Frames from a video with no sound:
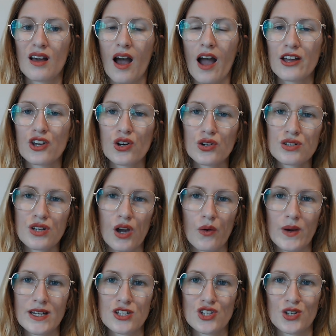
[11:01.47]
I could go
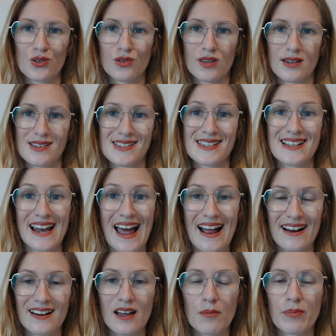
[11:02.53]
into the
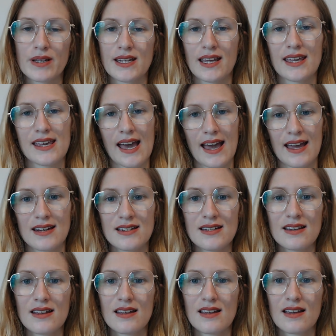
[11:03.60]
slang, but
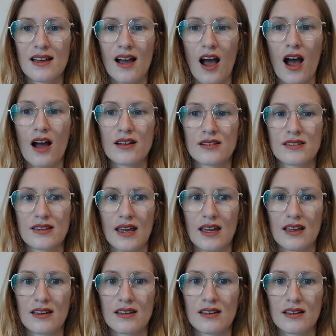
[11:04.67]
again, I
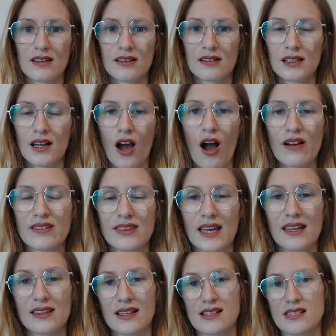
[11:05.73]
think
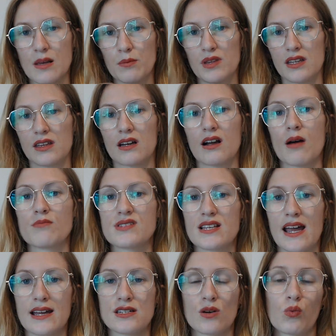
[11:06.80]
that's something that comes
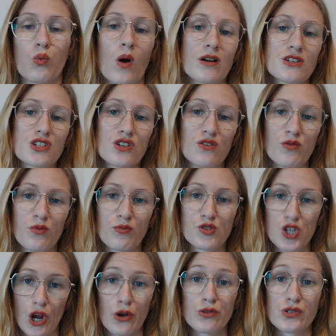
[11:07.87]
later once you've
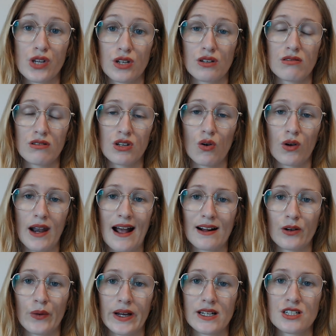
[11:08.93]
chosen your
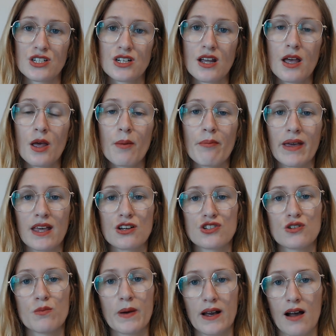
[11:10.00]
language, because
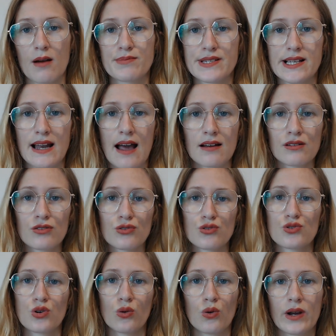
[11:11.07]
you pick up slang through
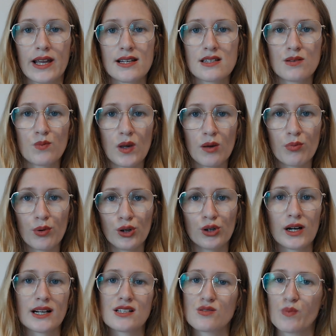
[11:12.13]
talking to people,
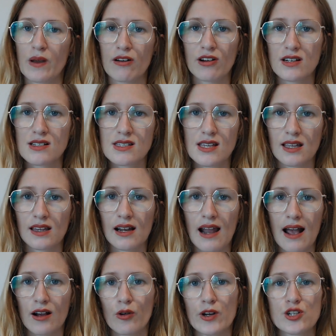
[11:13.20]
experiencing the
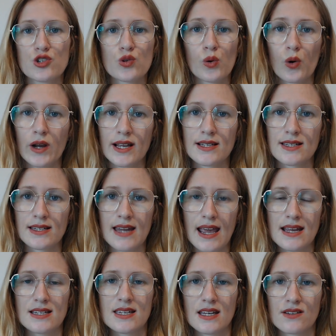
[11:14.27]
language, talking to
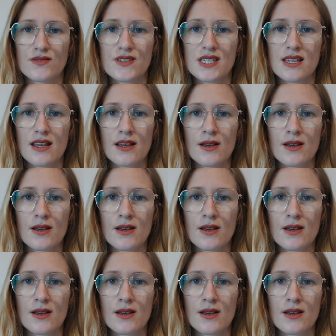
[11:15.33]
natives.